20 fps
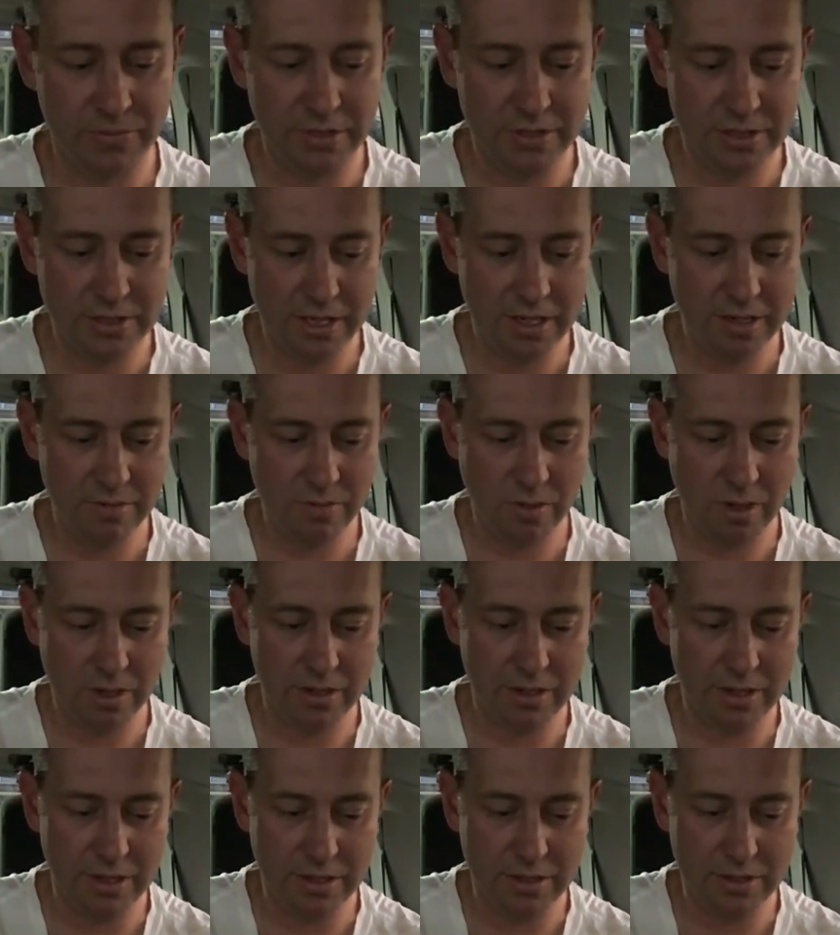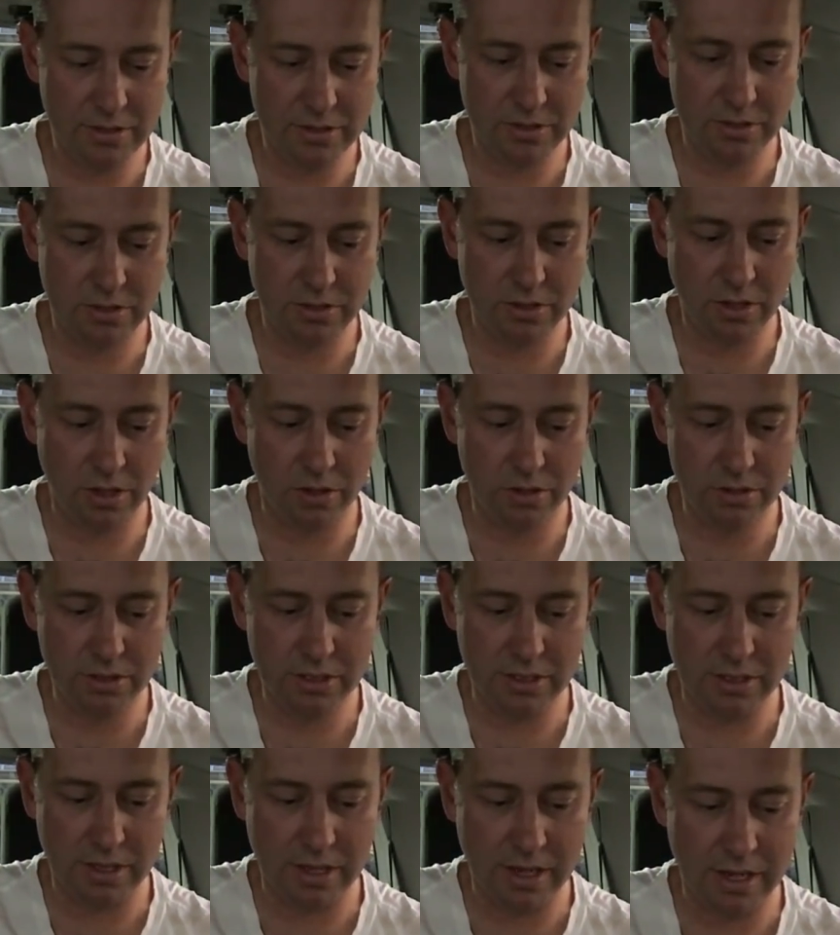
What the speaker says: The second one is Cogear,